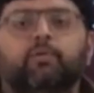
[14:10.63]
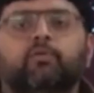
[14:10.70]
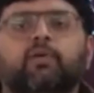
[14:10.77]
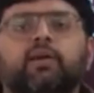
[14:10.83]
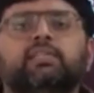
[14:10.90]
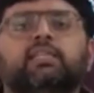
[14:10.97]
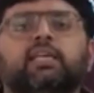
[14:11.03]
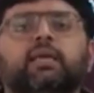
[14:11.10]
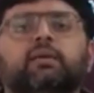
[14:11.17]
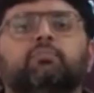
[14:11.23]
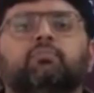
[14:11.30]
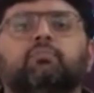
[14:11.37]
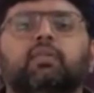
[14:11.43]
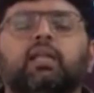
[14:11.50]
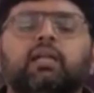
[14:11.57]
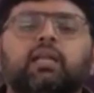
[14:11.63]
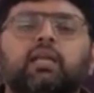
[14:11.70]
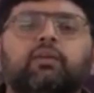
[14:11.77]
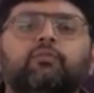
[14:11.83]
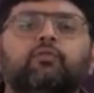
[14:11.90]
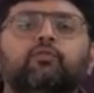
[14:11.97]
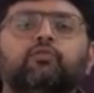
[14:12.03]
provide scheme that
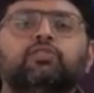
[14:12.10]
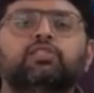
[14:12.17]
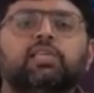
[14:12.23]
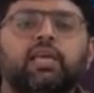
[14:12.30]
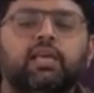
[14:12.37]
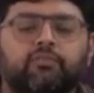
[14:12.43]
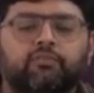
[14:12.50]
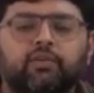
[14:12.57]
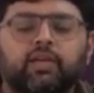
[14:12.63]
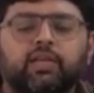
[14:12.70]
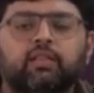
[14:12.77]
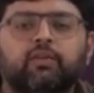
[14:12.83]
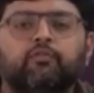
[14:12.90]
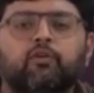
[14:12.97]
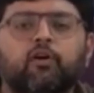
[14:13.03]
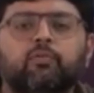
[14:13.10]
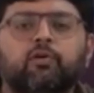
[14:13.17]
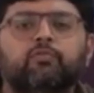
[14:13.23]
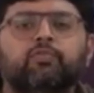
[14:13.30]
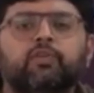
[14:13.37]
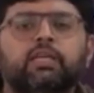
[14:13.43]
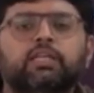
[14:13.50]
if you save in the form
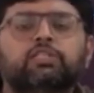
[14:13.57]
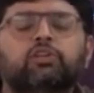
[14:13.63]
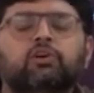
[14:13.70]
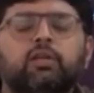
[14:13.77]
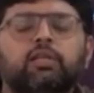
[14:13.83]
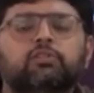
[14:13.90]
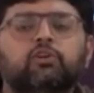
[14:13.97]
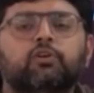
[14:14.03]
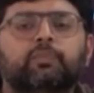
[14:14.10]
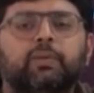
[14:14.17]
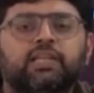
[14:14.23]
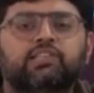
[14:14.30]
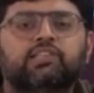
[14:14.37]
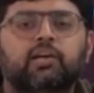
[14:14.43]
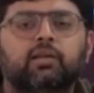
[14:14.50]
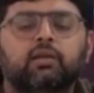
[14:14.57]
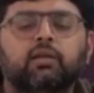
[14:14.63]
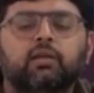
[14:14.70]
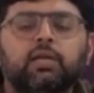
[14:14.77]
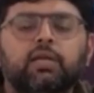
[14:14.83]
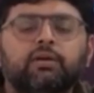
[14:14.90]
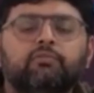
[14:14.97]
of insurance or pension,
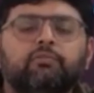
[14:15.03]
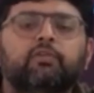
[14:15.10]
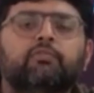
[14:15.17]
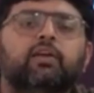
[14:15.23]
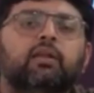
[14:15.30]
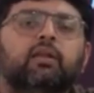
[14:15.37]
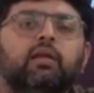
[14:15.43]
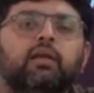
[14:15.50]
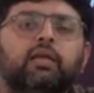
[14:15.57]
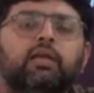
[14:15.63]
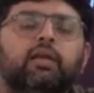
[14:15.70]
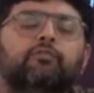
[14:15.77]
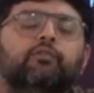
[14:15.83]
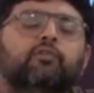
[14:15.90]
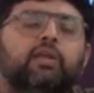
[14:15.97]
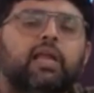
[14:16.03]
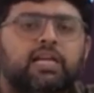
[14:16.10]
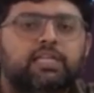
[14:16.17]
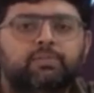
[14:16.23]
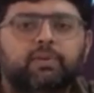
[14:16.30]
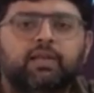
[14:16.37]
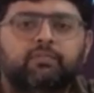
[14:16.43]
we will give you
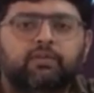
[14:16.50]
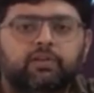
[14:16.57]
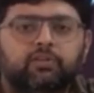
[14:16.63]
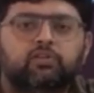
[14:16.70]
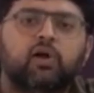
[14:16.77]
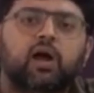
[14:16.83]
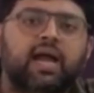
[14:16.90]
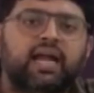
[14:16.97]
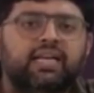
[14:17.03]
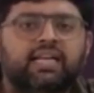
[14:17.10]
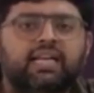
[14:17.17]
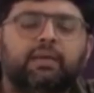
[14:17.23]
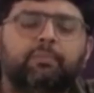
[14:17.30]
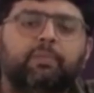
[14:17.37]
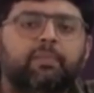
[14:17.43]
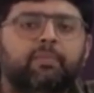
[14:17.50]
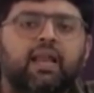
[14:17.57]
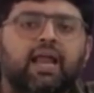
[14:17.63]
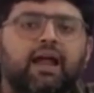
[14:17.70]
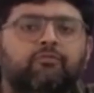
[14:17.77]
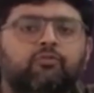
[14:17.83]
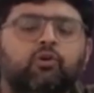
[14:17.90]
tax benefit. So ideally
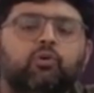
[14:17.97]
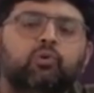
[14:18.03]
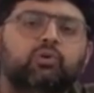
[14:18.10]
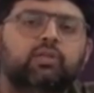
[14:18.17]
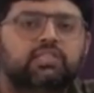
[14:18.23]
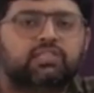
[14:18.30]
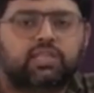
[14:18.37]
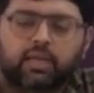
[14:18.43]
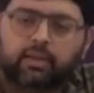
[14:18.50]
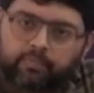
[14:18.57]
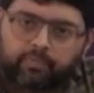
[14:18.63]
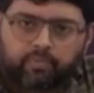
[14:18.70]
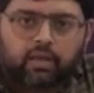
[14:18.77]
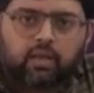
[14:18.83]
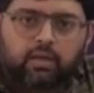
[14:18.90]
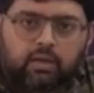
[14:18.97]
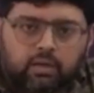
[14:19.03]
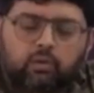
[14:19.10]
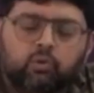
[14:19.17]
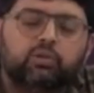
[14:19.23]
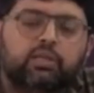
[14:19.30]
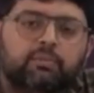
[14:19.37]
people have to do this thing,
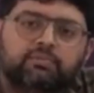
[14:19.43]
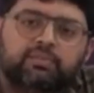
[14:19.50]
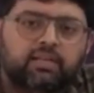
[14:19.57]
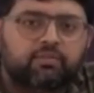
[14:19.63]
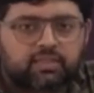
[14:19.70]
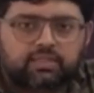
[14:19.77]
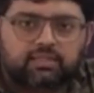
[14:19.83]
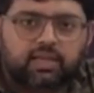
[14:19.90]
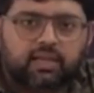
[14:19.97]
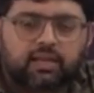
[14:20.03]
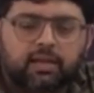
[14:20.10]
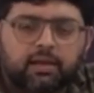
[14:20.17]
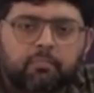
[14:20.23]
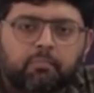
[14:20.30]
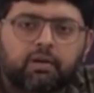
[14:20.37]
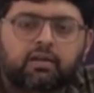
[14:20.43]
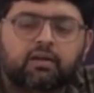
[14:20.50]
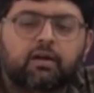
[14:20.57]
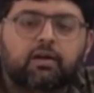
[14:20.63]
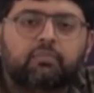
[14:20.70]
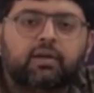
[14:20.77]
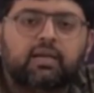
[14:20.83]
do themselves this thing, but
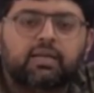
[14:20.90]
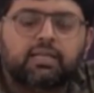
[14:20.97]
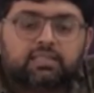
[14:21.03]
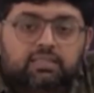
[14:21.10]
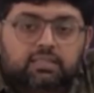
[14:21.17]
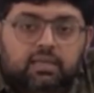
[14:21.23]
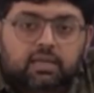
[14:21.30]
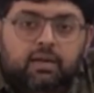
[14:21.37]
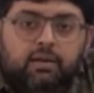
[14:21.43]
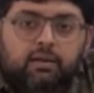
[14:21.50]
government is